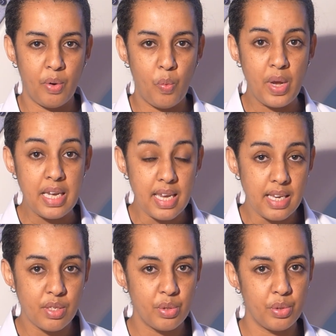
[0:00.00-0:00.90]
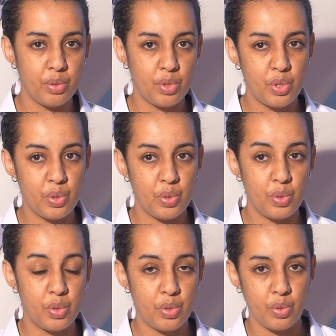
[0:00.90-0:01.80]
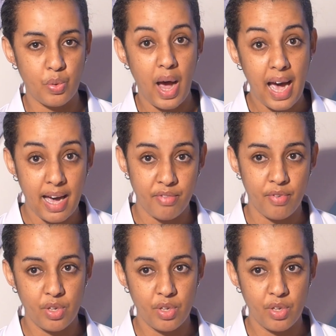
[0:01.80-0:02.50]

we need to have